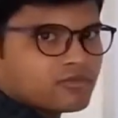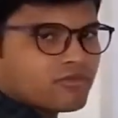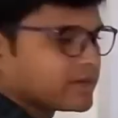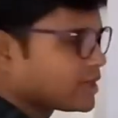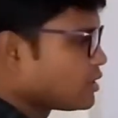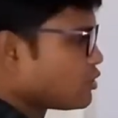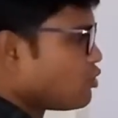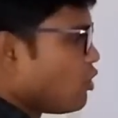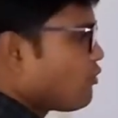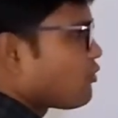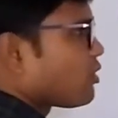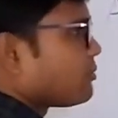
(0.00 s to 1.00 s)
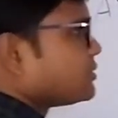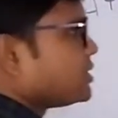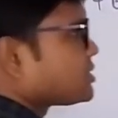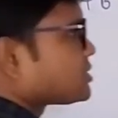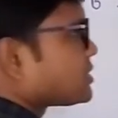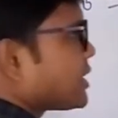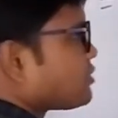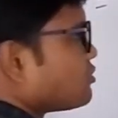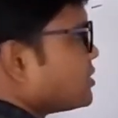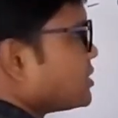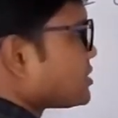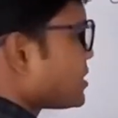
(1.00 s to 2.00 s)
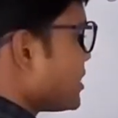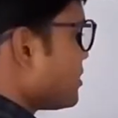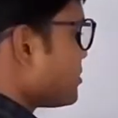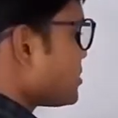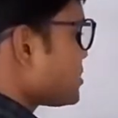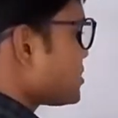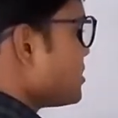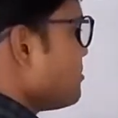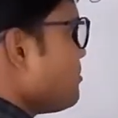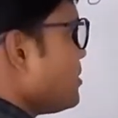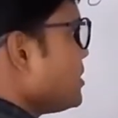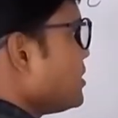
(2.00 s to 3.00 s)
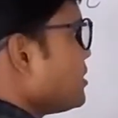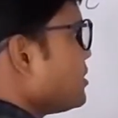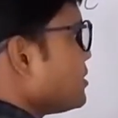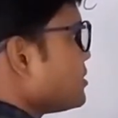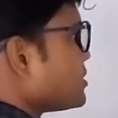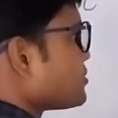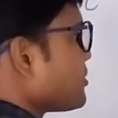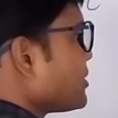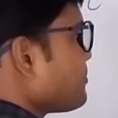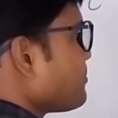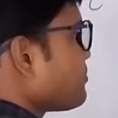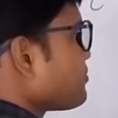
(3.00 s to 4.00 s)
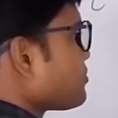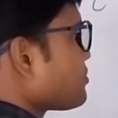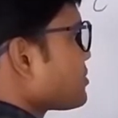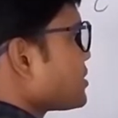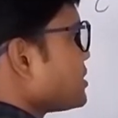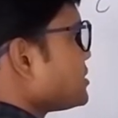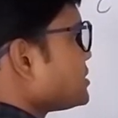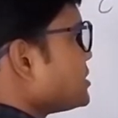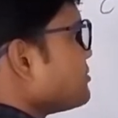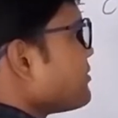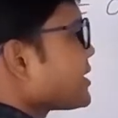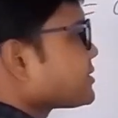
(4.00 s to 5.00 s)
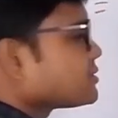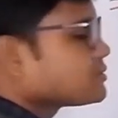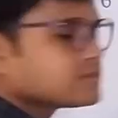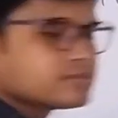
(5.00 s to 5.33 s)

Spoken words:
one can go from this side to this side or simply this way, c vector.